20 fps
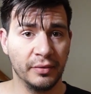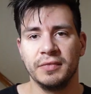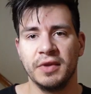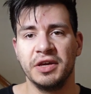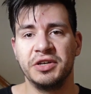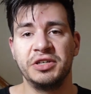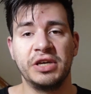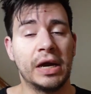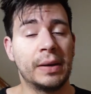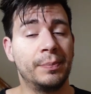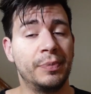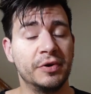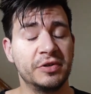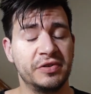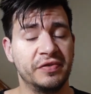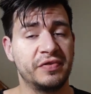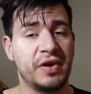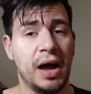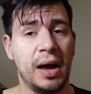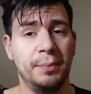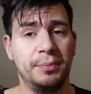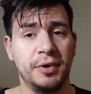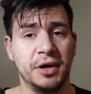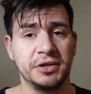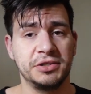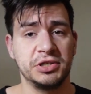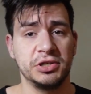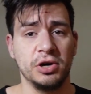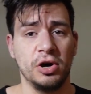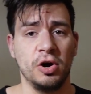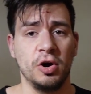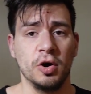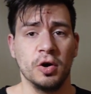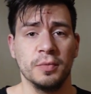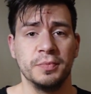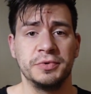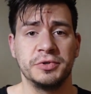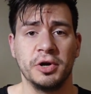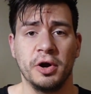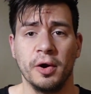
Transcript: Examples of complex carbs